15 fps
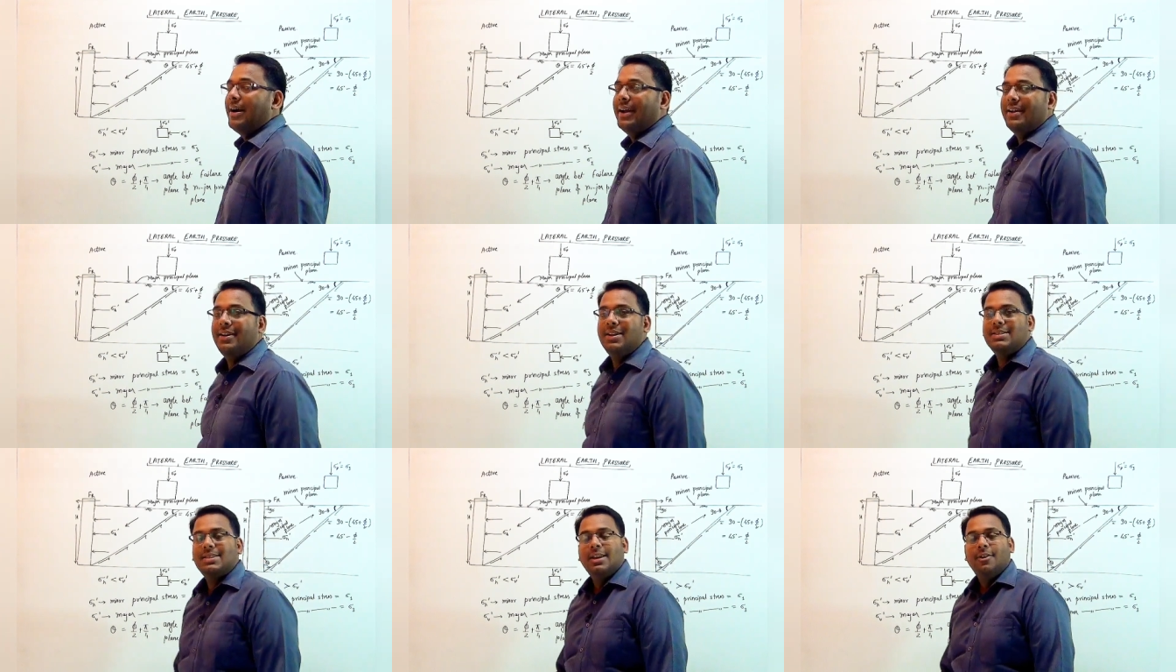
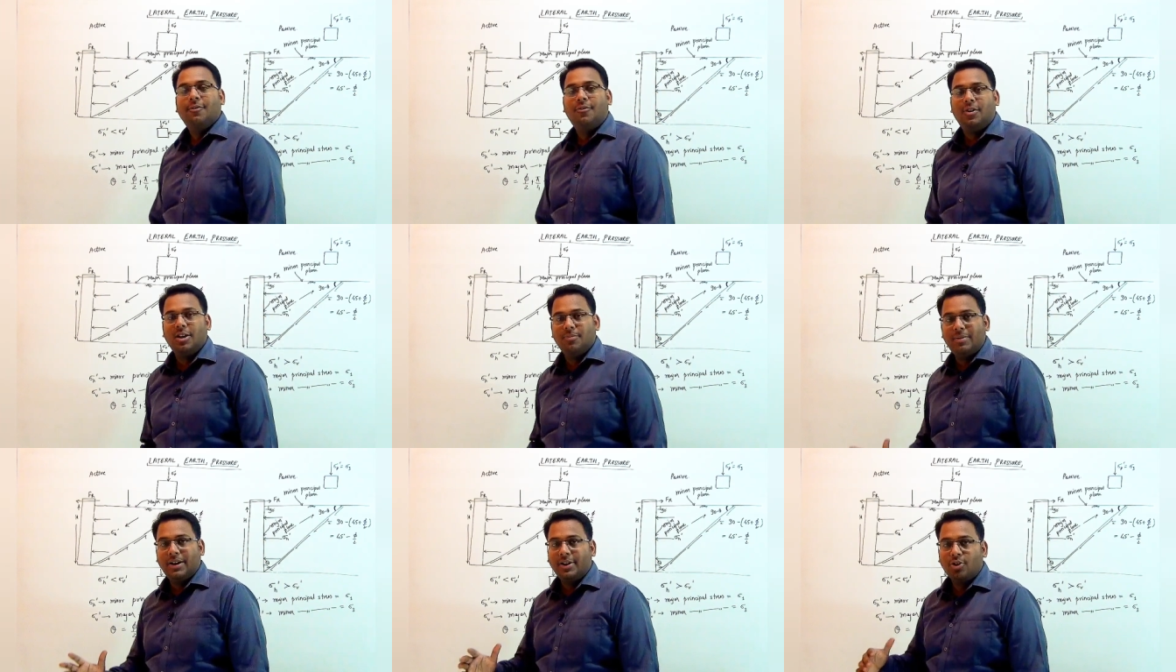minus phi
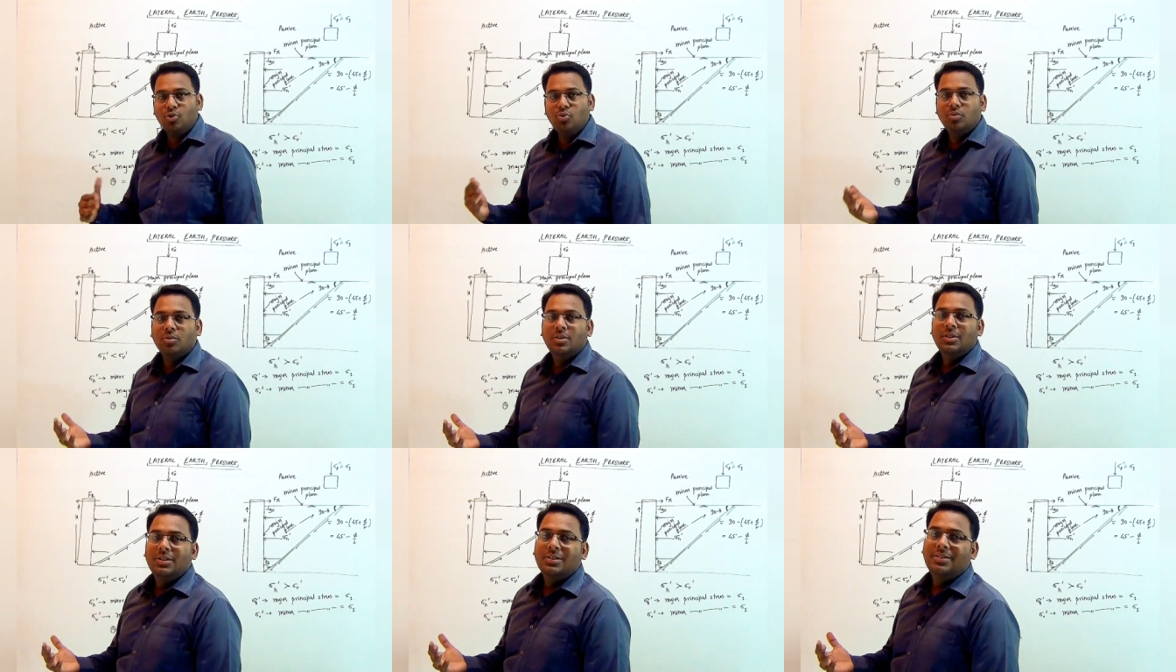by 2
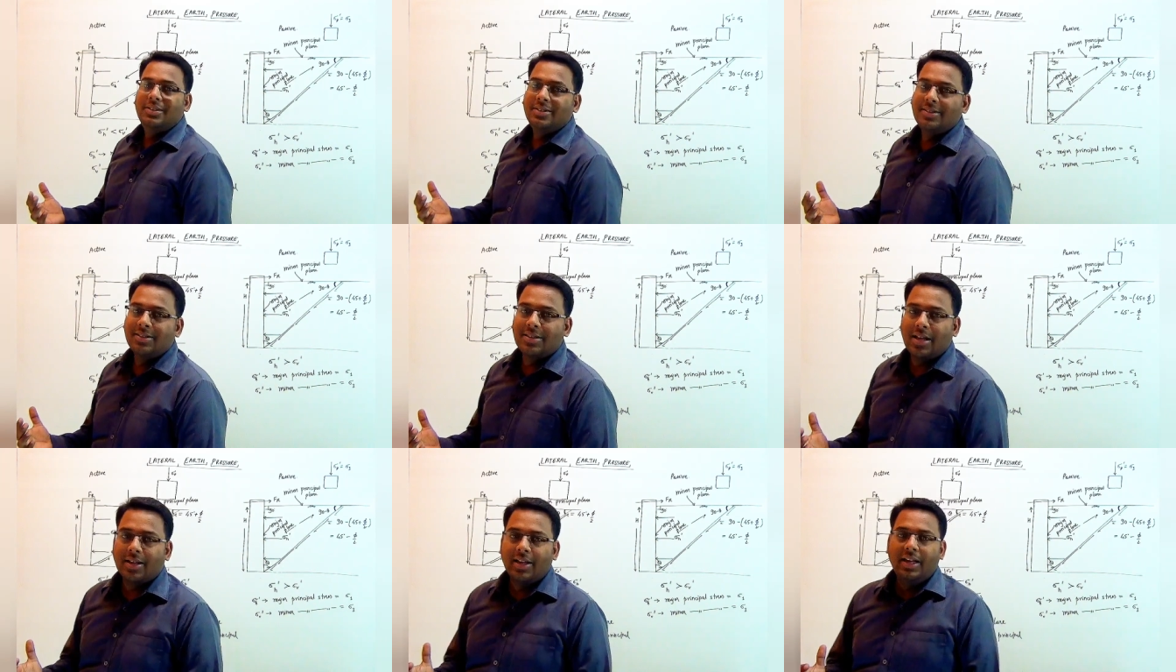this is
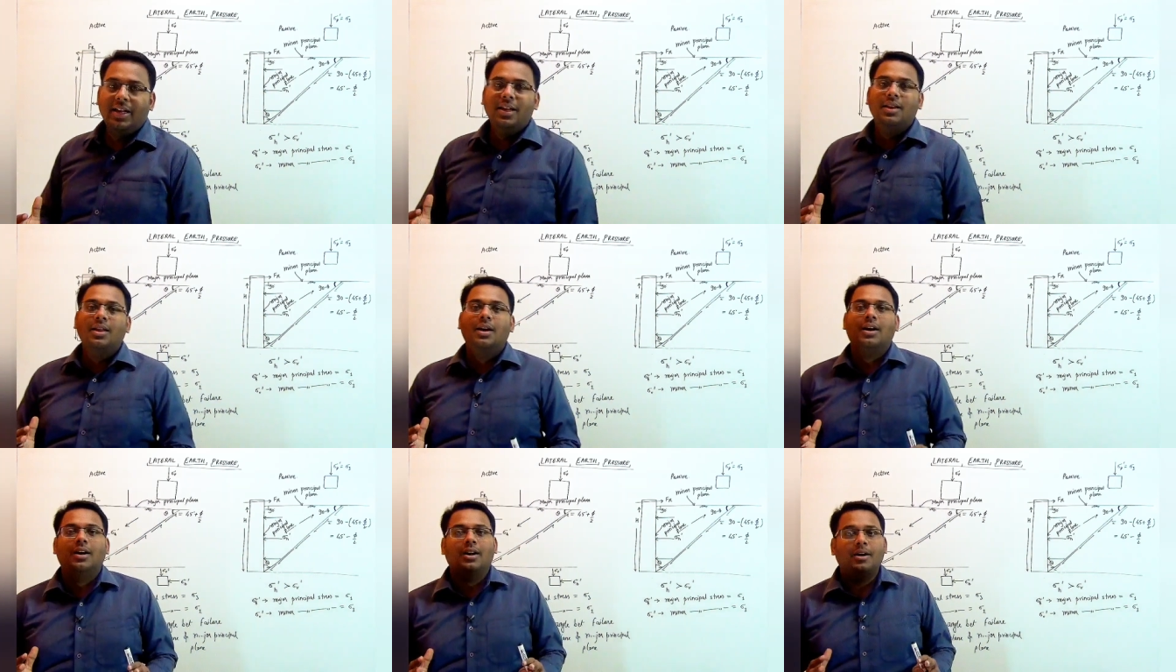again
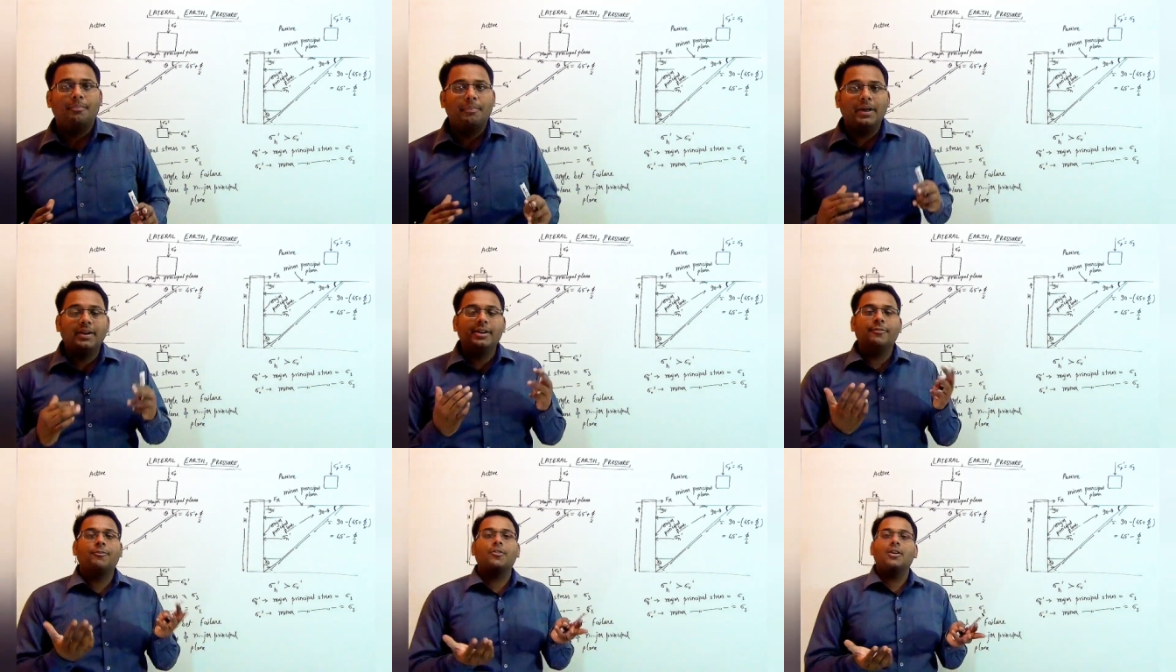a big
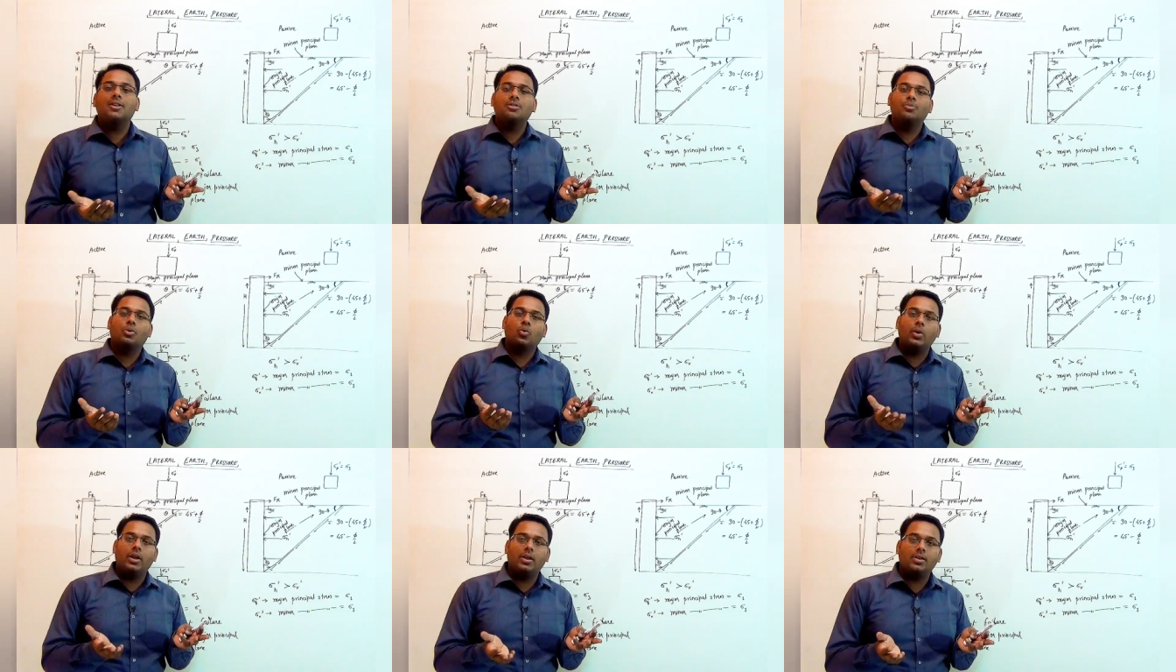difference
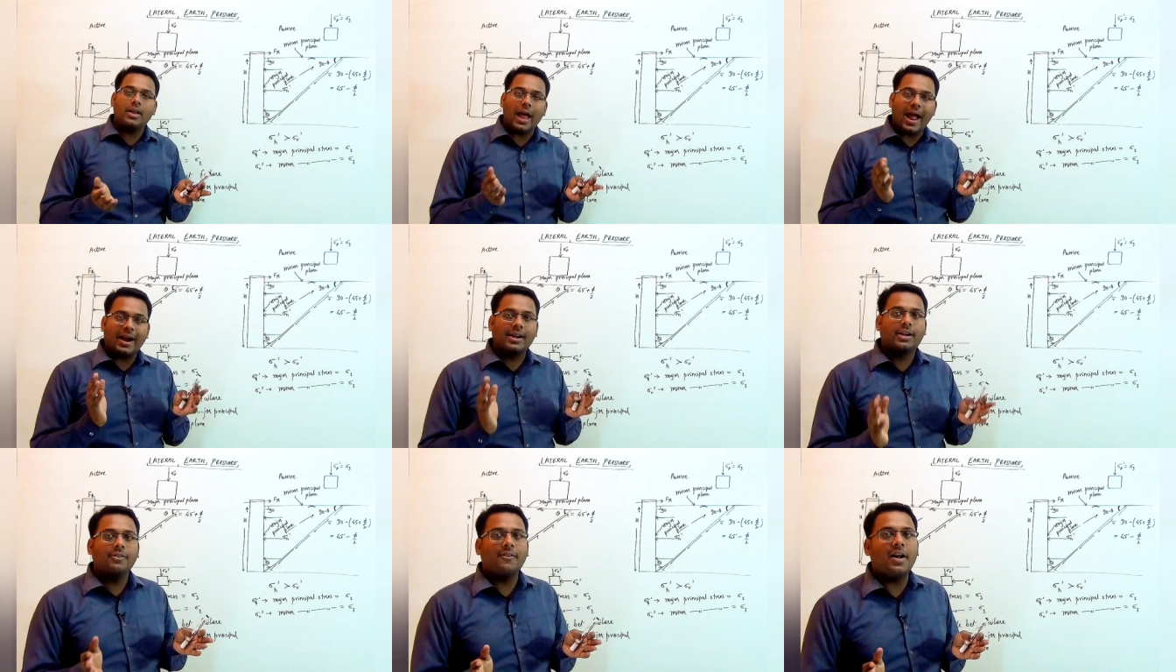between the
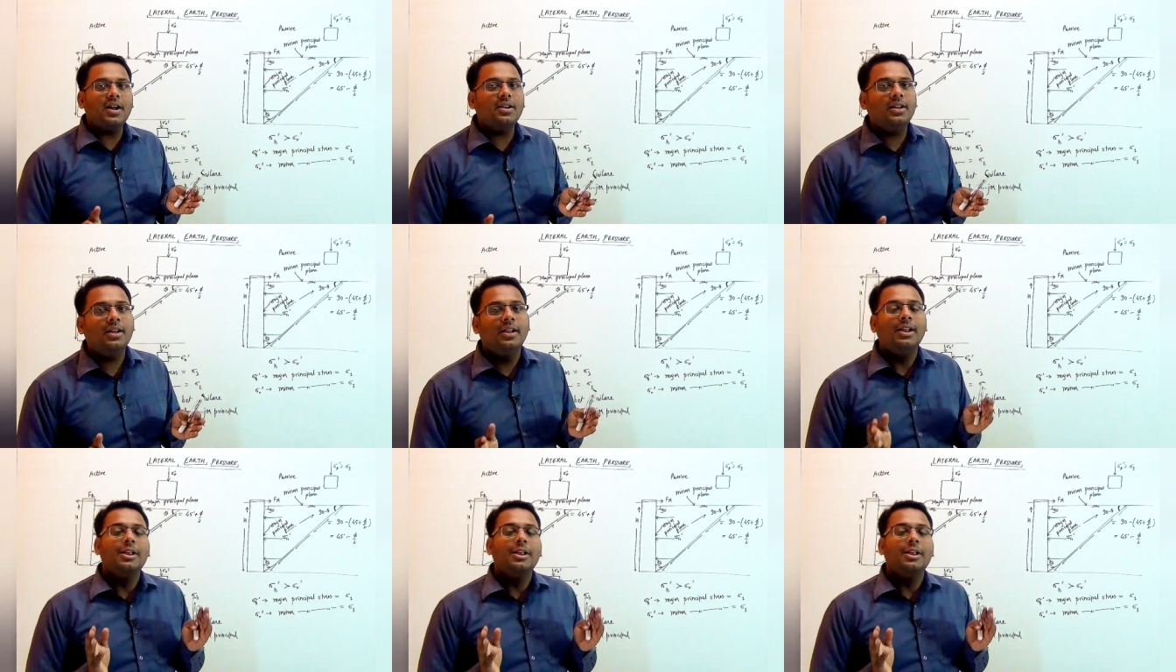active and